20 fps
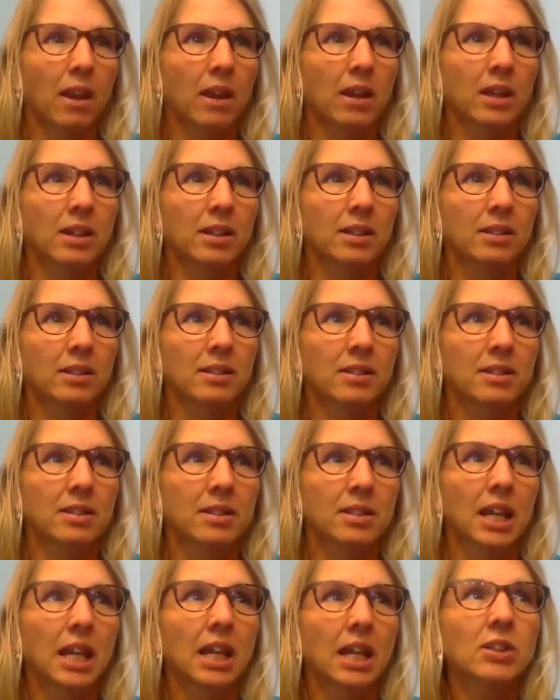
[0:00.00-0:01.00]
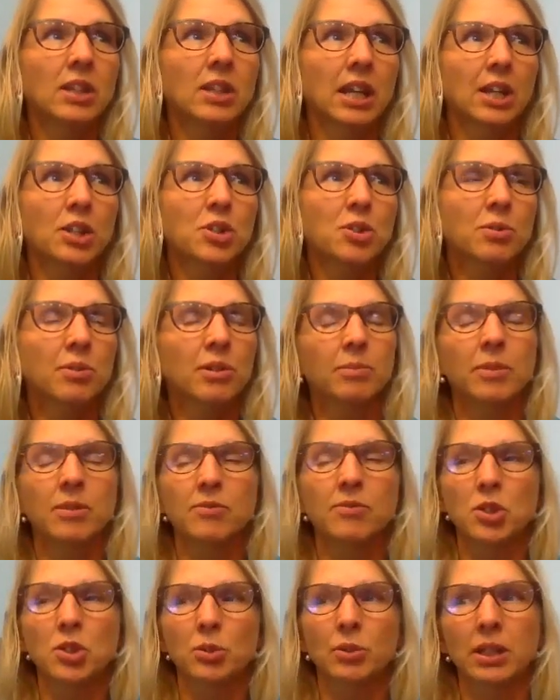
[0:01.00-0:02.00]
and in the interim
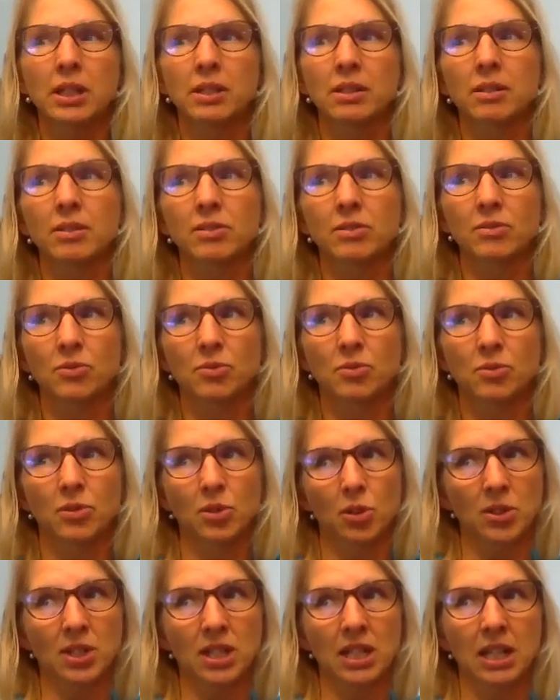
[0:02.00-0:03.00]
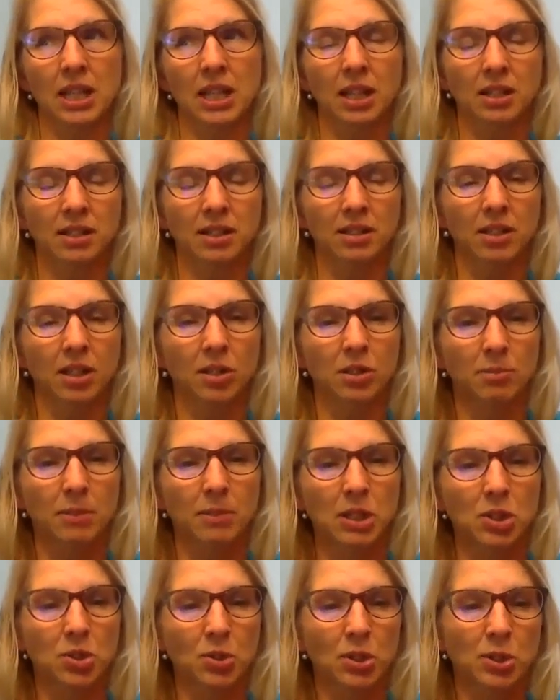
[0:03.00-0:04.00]
of doing nursing in an
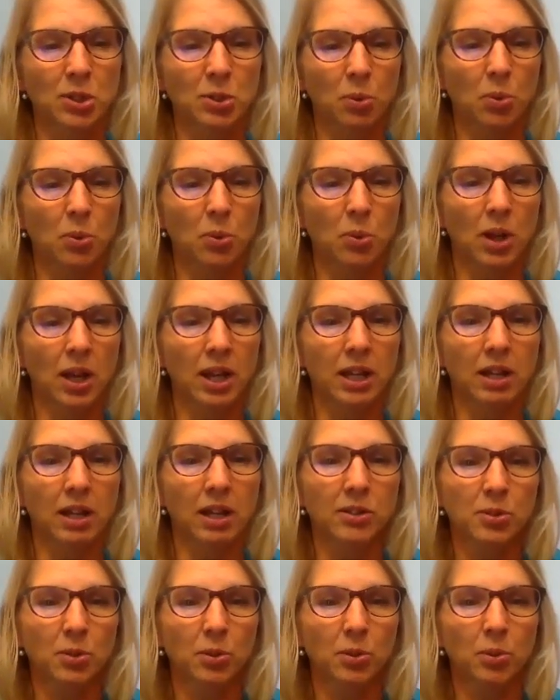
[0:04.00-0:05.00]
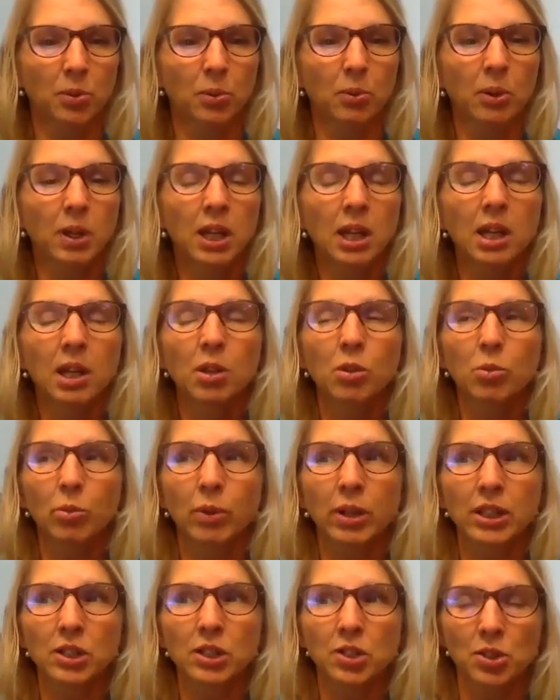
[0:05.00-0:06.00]
elementary school, I also
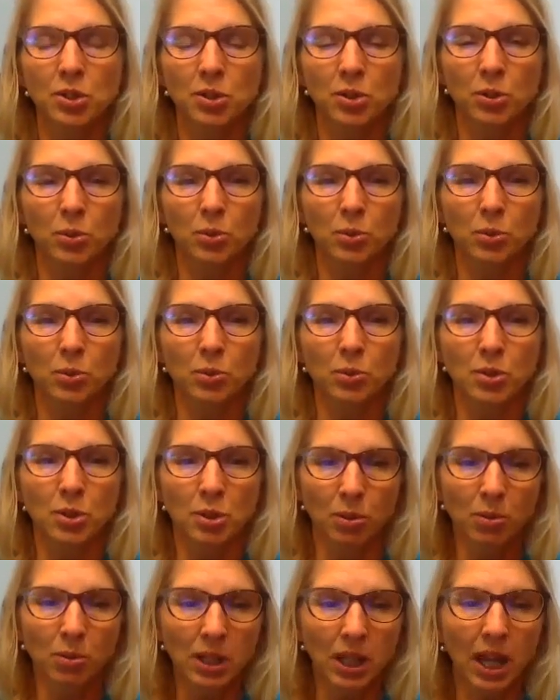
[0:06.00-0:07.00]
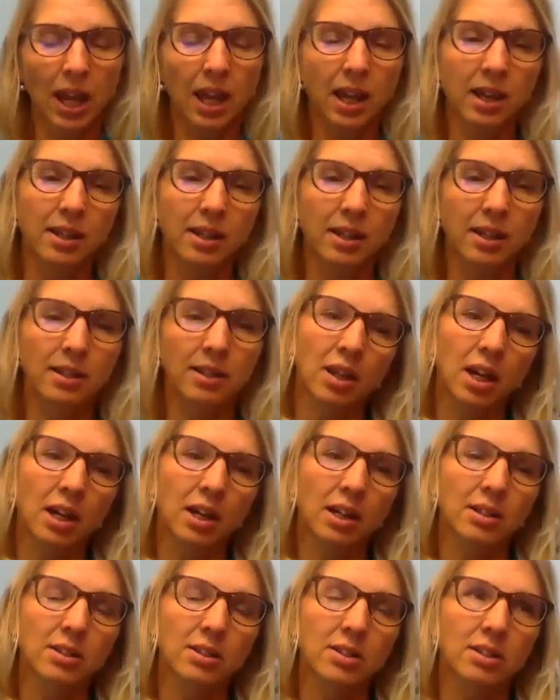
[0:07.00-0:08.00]
went to Duke and
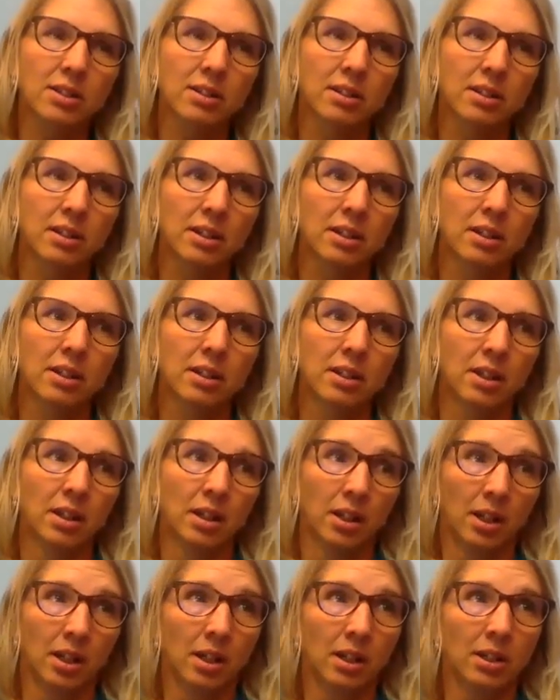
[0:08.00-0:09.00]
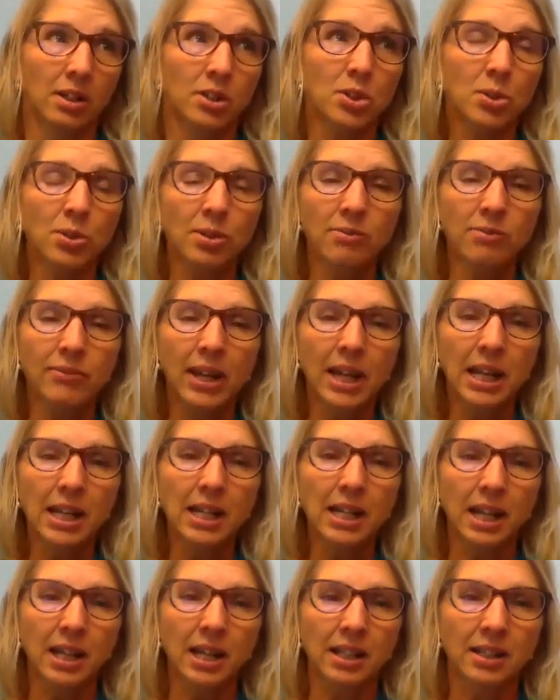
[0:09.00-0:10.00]
got certified
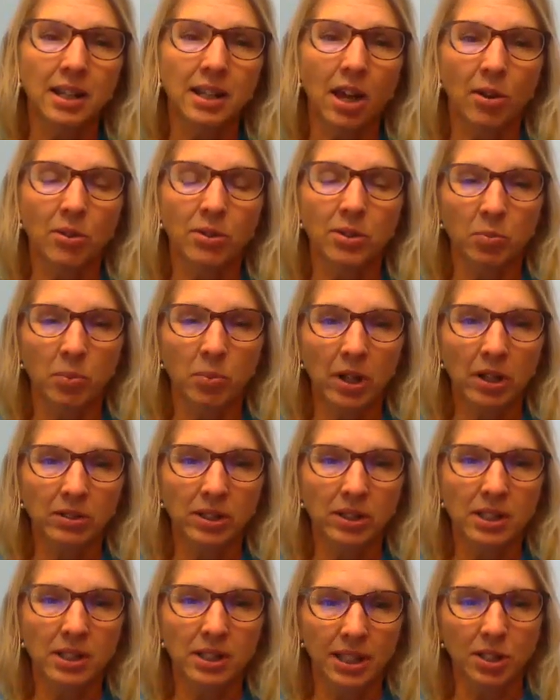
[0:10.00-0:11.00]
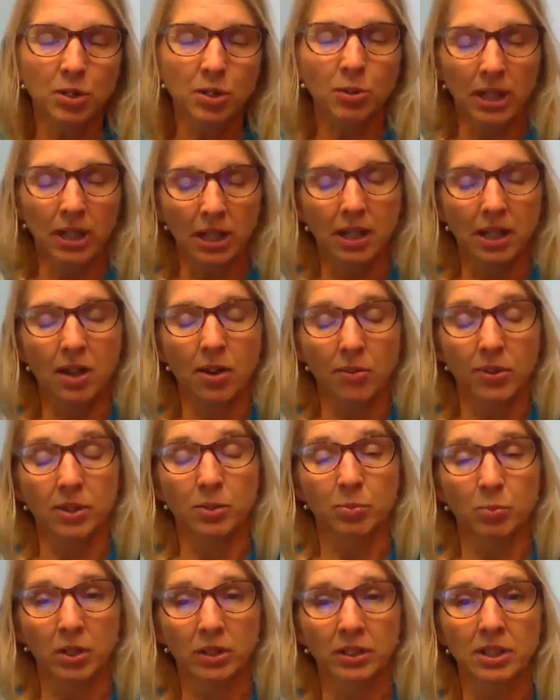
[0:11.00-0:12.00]
in health and wellness, integrated health
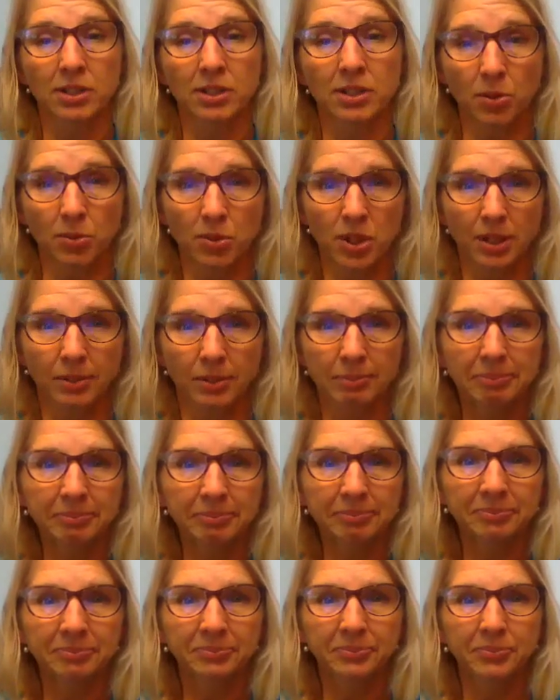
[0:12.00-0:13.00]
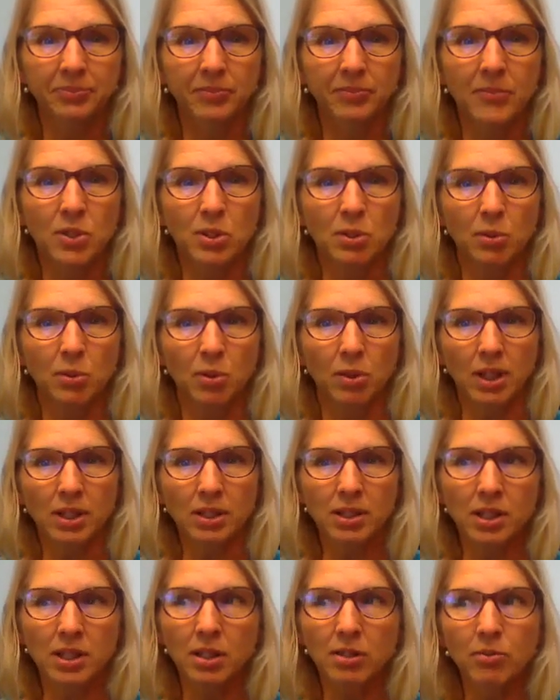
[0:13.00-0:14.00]
and wellness coaching. So
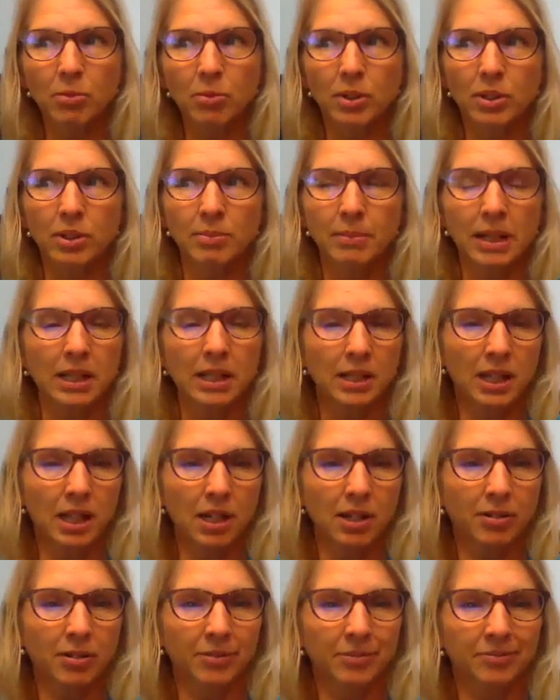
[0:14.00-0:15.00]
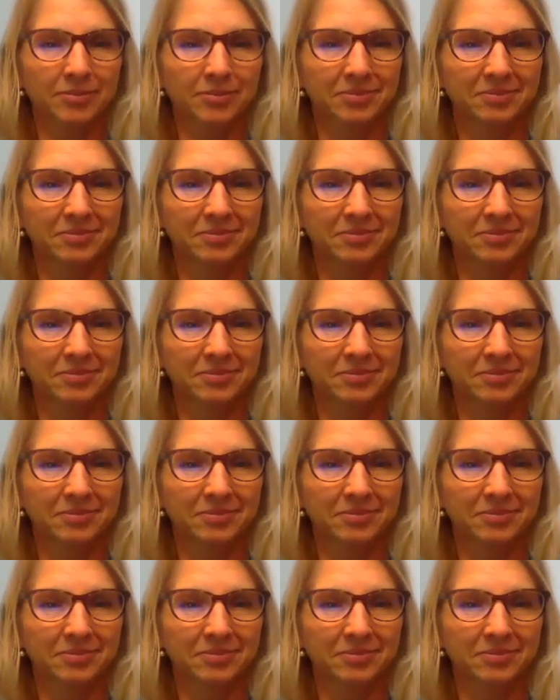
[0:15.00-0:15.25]
that's kind of where I'm at now.